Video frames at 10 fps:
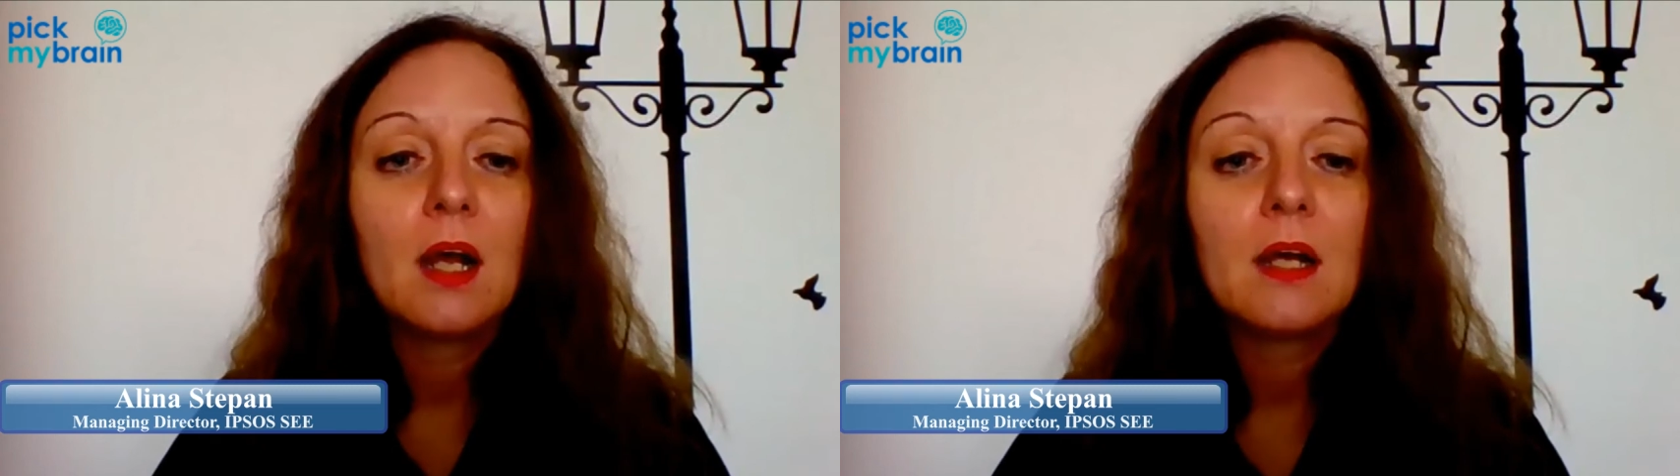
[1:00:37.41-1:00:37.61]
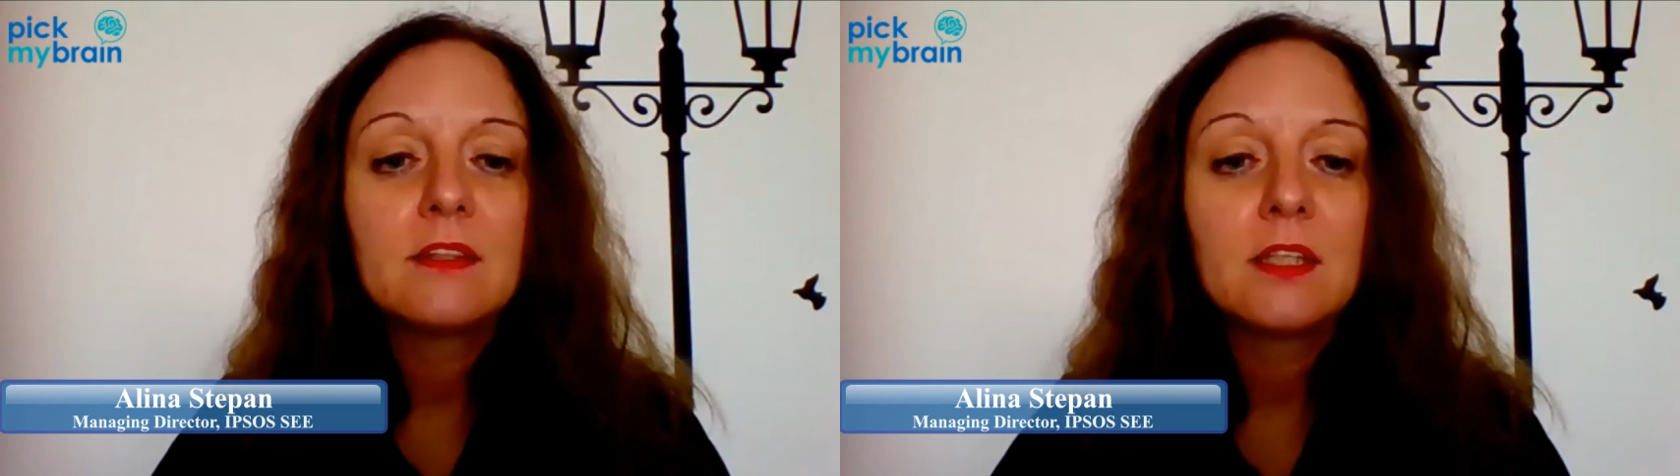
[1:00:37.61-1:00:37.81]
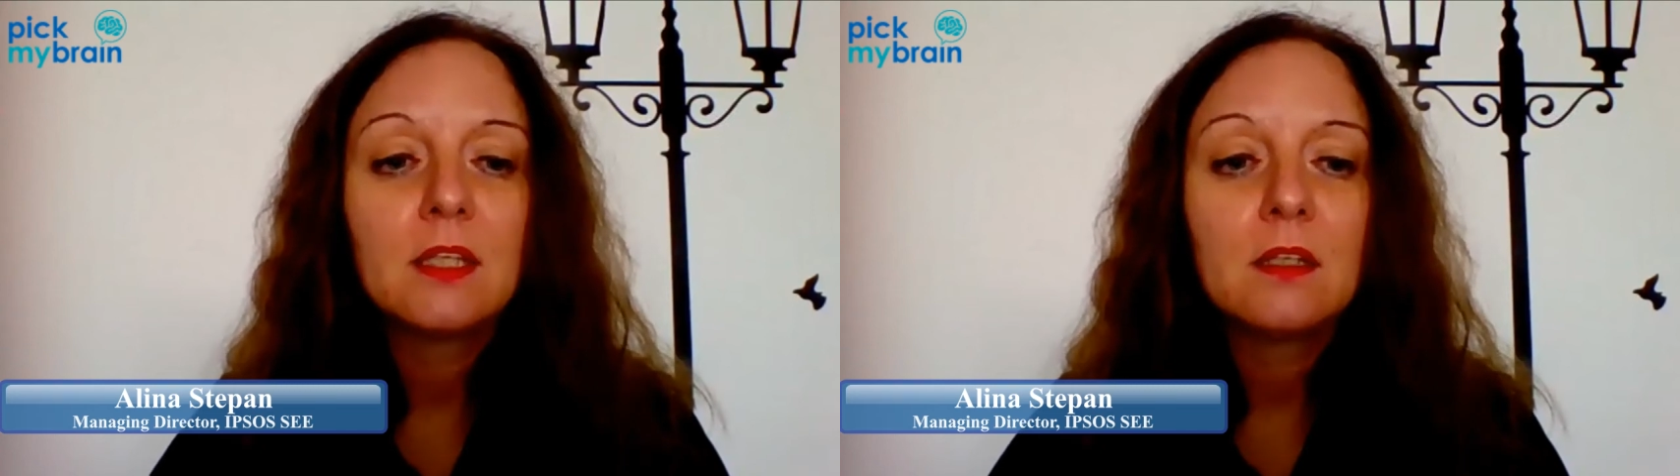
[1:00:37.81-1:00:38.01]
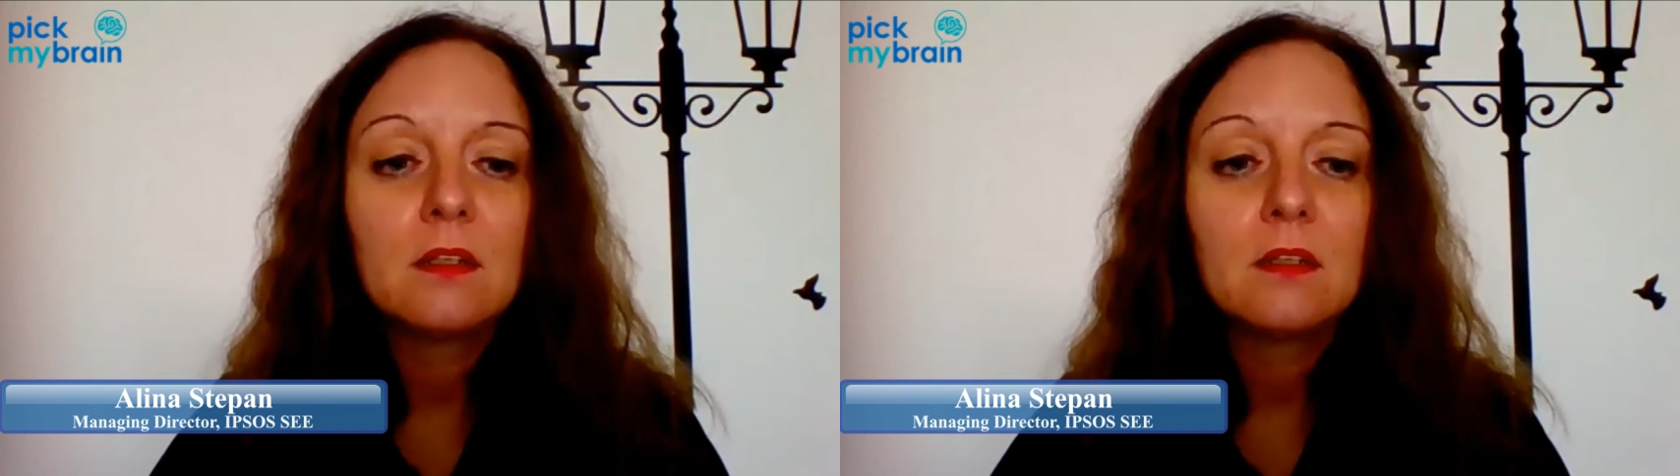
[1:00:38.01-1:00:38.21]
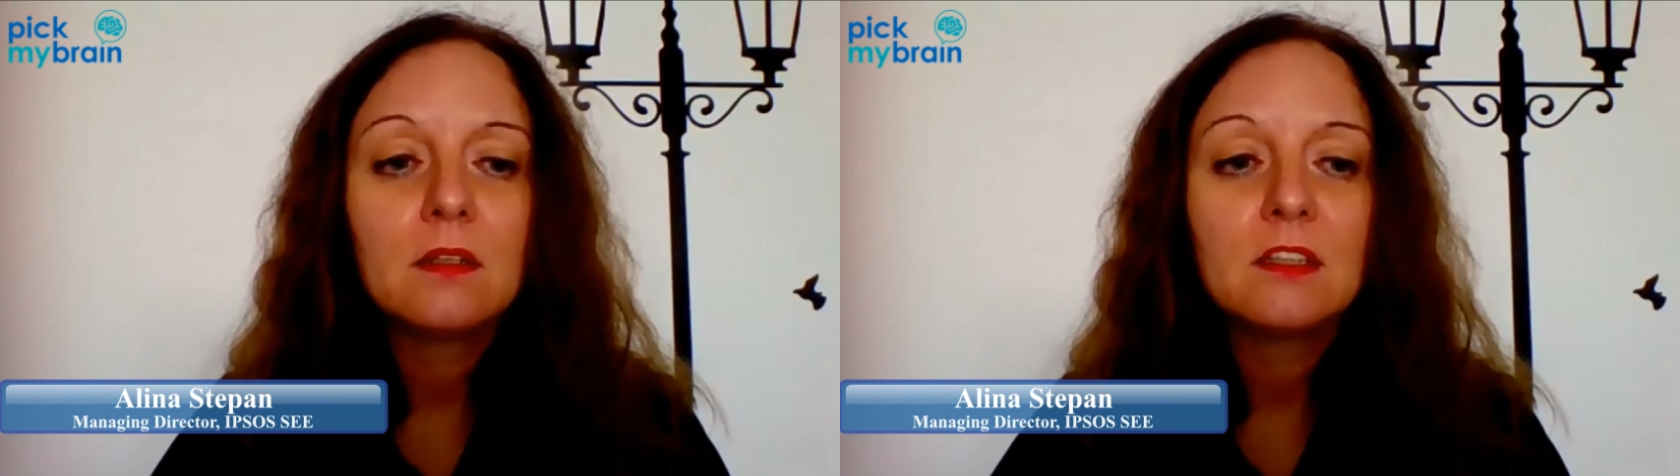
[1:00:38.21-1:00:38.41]
I
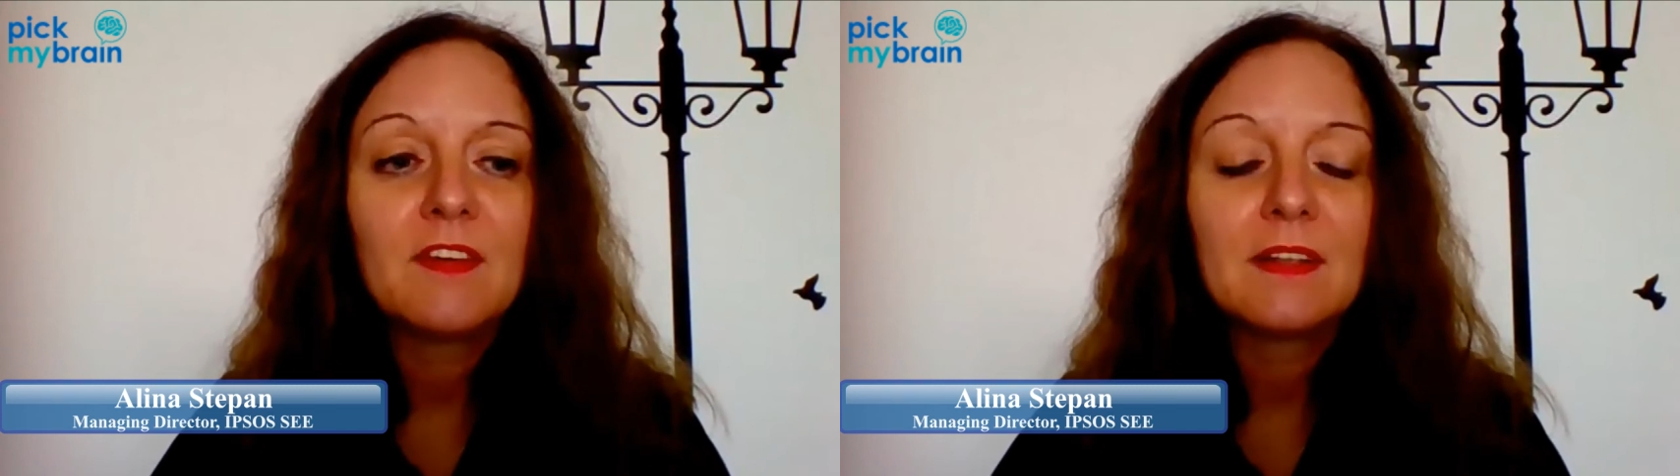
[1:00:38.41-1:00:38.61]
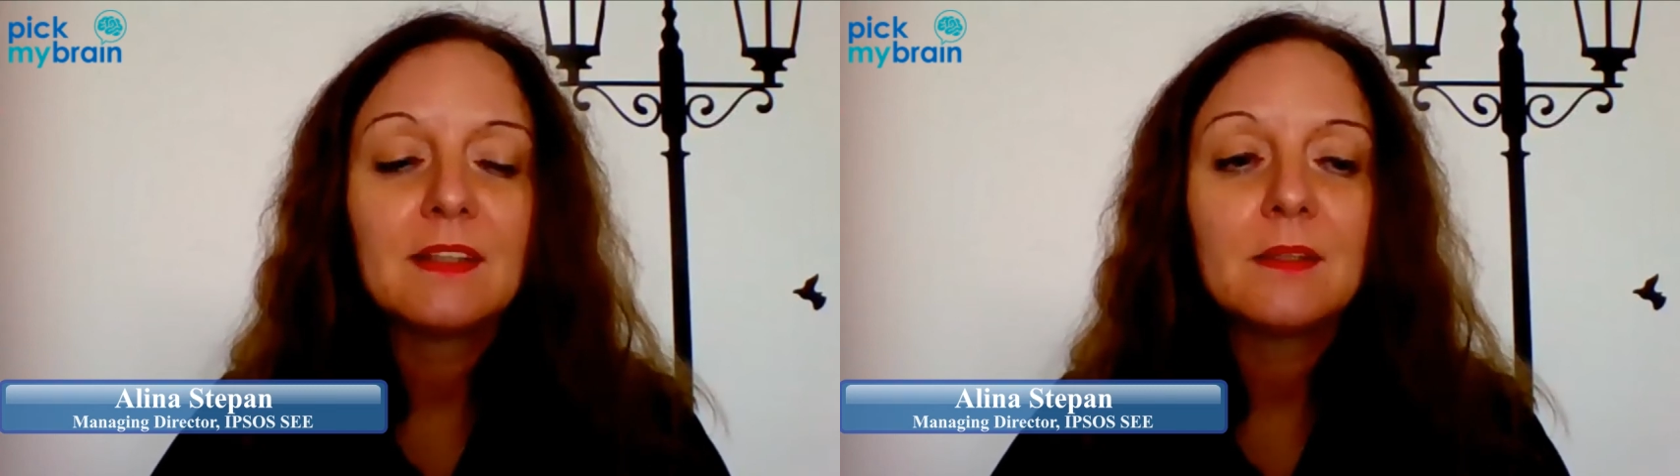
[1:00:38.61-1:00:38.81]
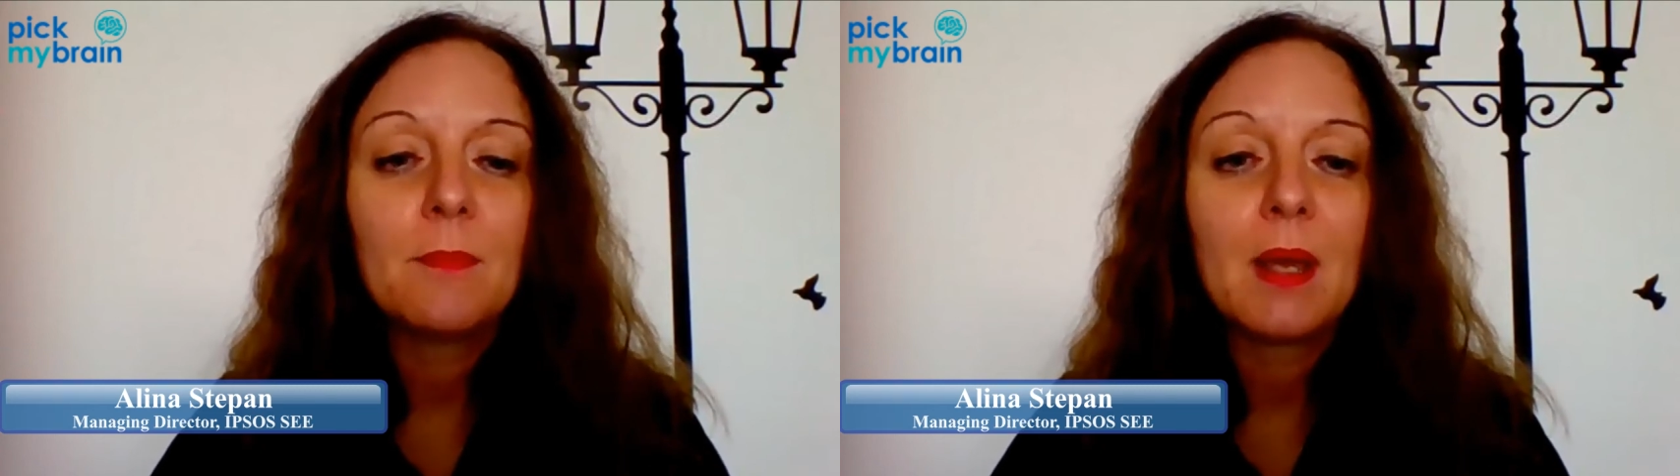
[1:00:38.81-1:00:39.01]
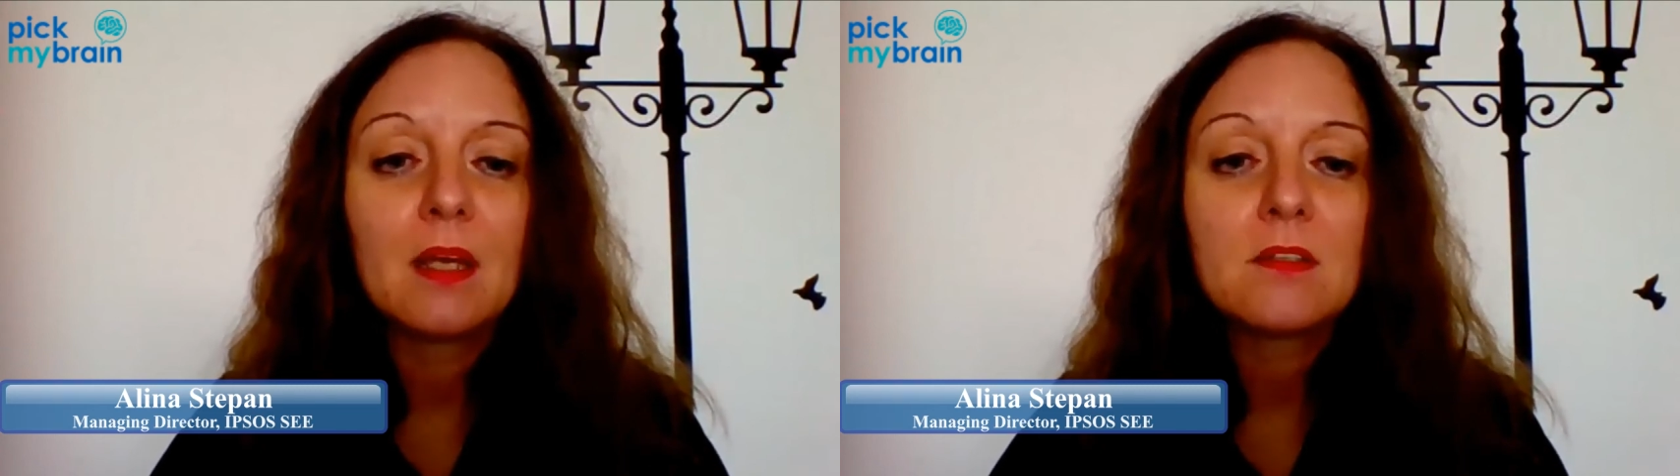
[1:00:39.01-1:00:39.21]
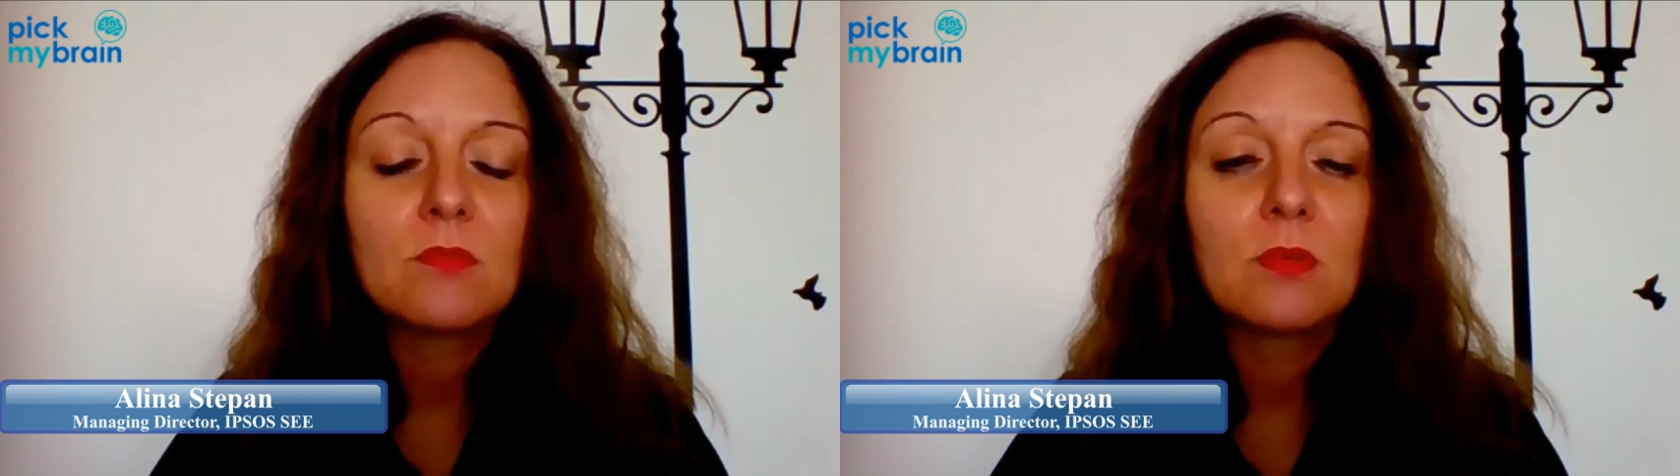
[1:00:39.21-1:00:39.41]
think the fact that the
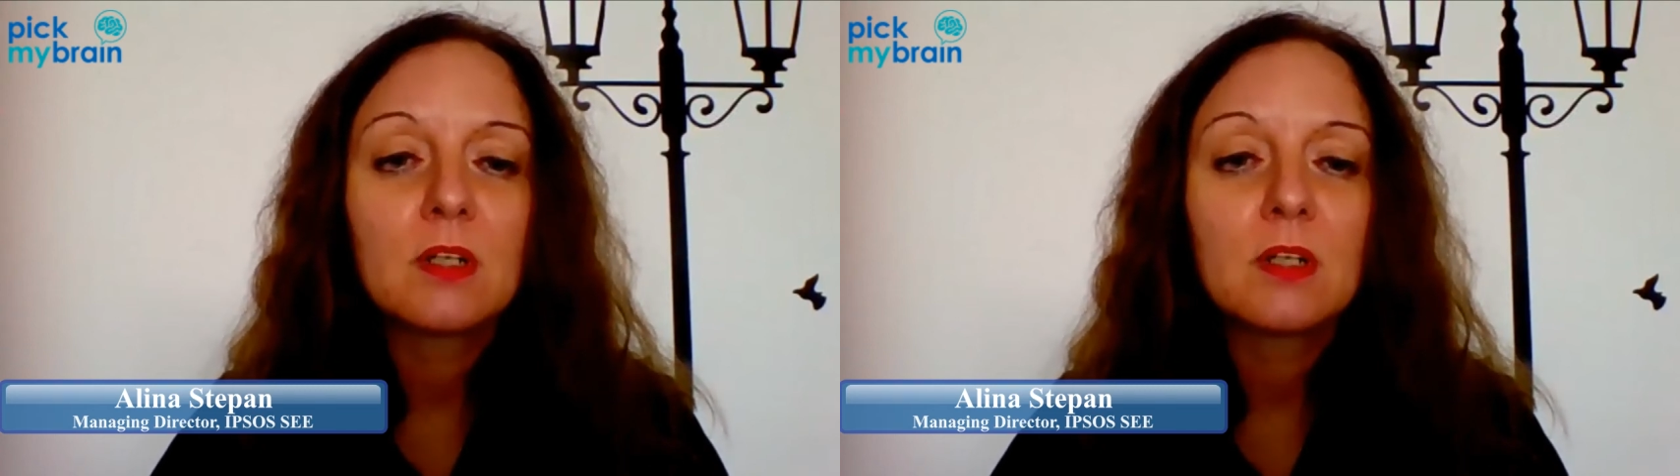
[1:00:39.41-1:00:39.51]
banks